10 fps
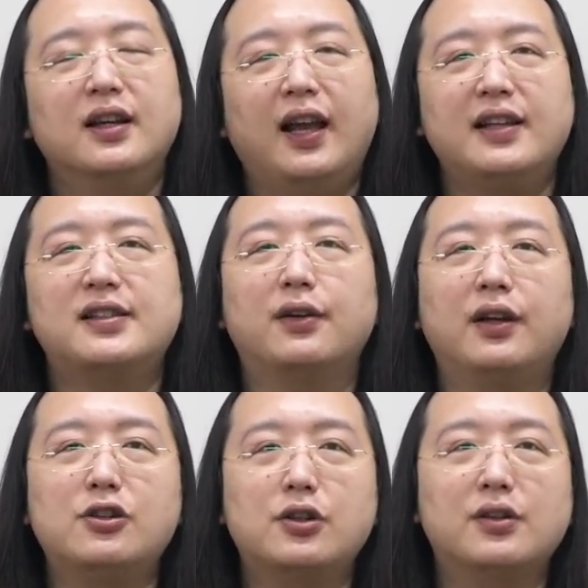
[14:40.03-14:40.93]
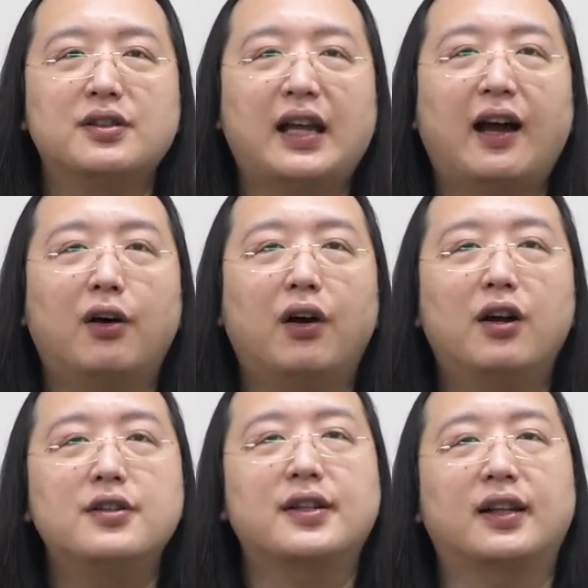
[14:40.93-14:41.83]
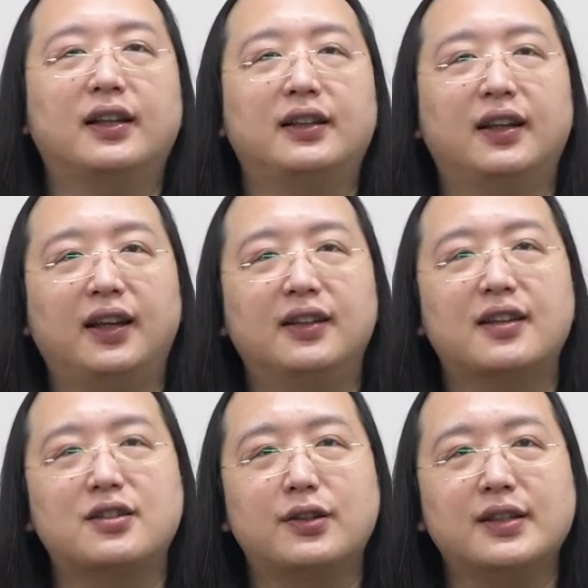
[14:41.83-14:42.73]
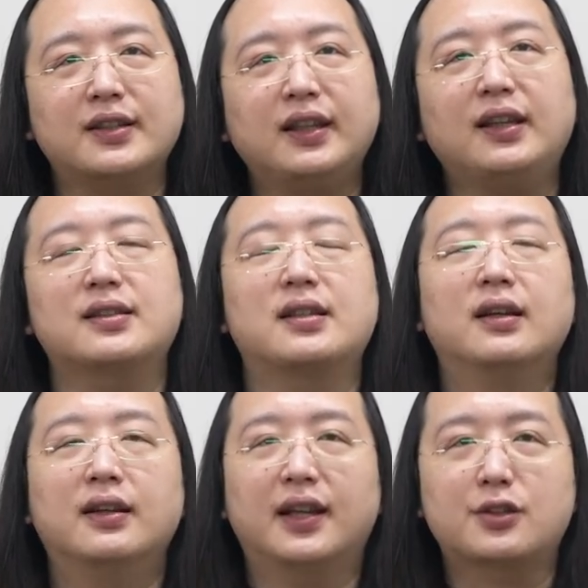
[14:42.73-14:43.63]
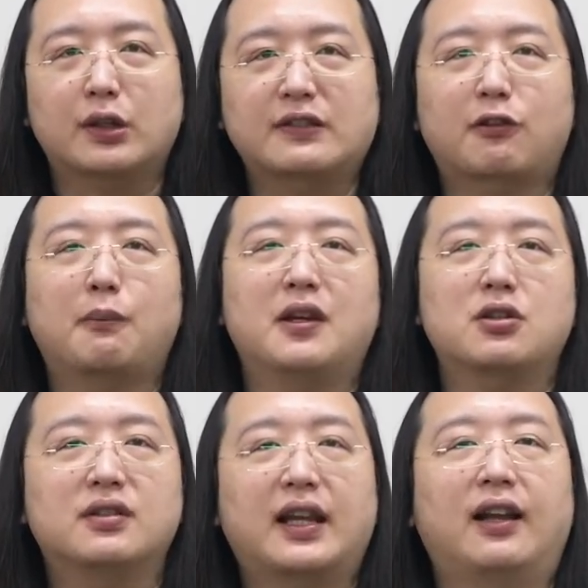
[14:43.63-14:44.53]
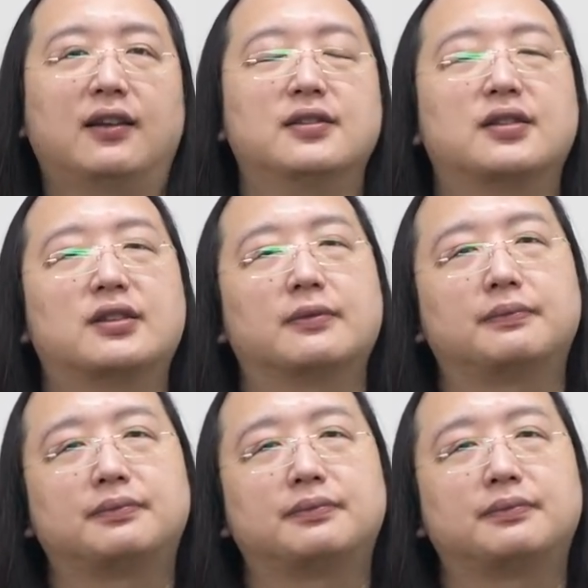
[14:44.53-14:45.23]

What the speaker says: And so it shows how urgently the industry needs the transformation talents.